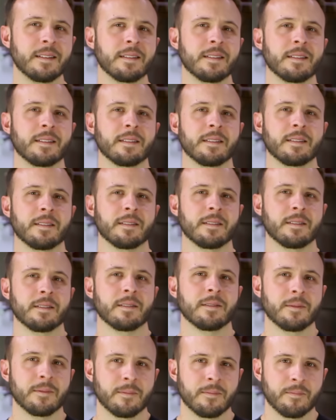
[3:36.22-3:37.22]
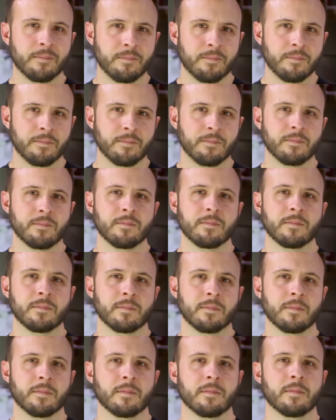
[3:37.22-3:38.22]

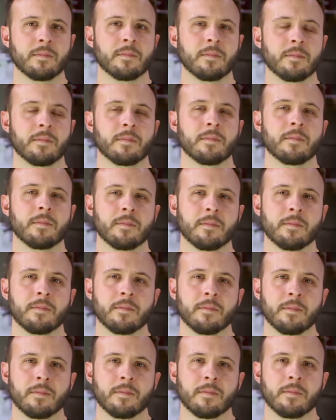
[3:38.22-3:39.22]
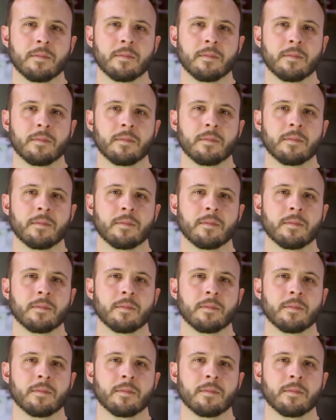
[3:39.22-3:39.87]
The person shown says nothing.